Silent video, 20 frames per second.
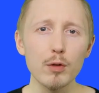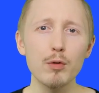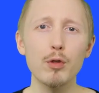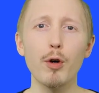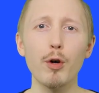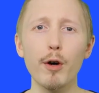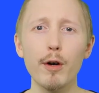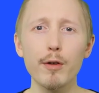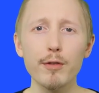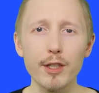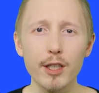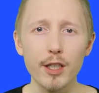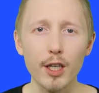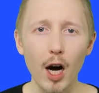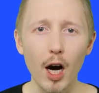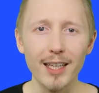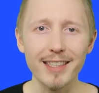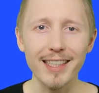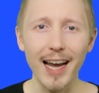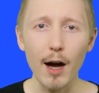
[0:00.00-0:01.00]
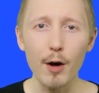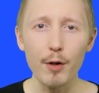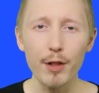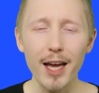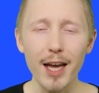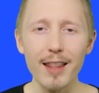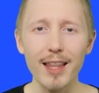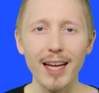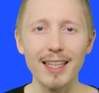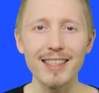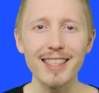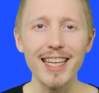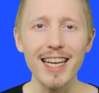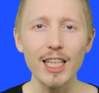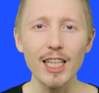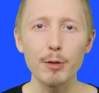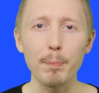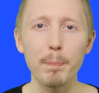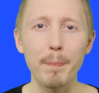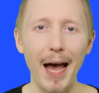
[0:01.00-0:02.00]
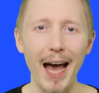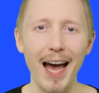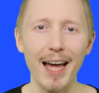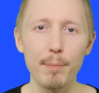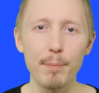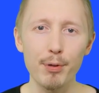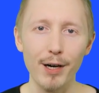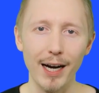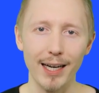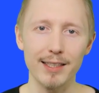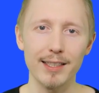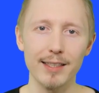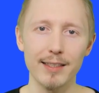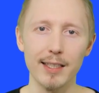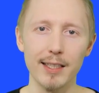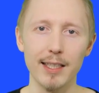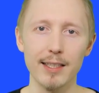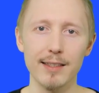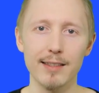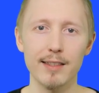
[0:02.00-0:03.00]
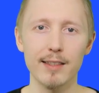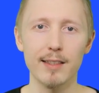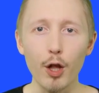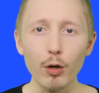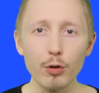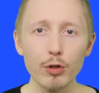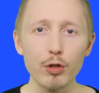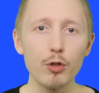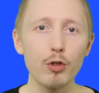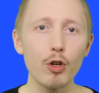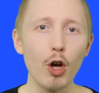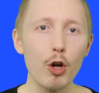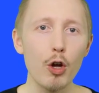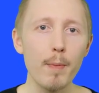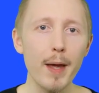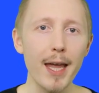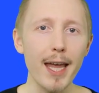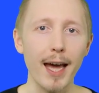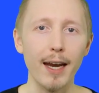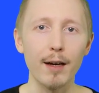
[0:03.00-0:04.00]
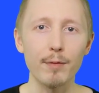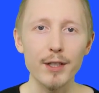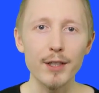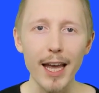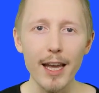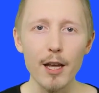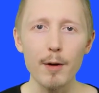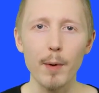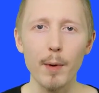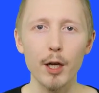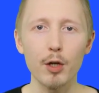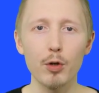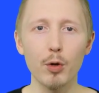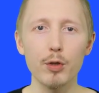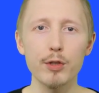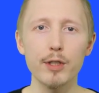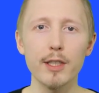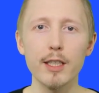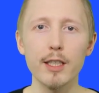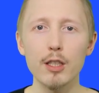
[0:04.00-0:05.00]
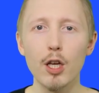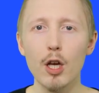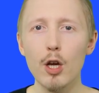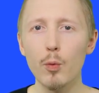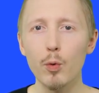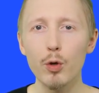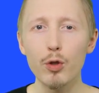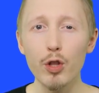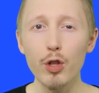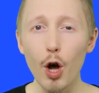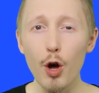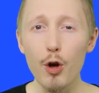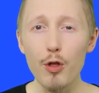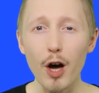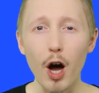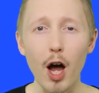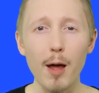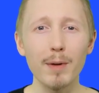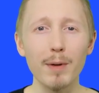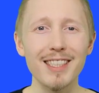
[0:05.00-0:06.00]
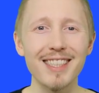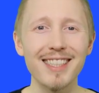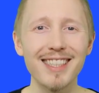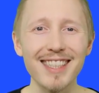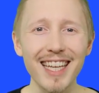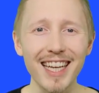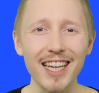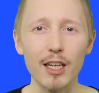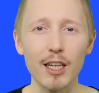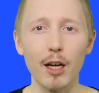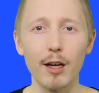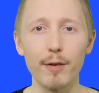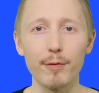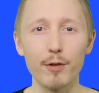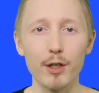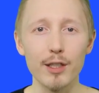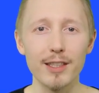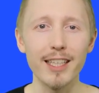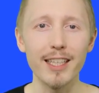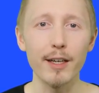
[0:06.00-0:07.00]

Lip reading: of tutorials and guides out there that teach bad practices. Those who know me and have taken my courses will know that I'm a stickler for